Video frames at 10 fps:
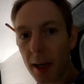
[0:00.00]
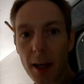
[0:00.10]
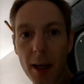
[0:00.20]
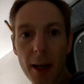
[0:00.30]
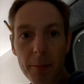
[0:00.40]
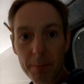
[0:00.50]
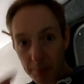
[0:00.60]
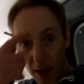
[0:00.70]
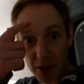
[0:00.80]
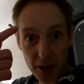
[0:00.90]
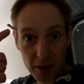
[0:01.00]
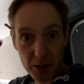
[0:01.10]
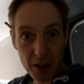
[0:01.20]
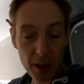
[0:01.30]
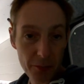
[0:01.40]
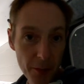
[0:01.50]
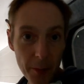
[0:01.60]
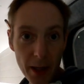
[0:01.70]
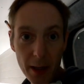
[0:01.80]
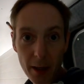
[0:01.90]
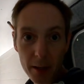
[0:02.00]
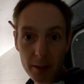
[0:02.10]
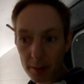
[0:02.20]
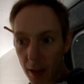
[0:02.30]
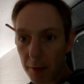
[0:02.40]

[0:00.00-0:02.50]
um, as you can see from the hair.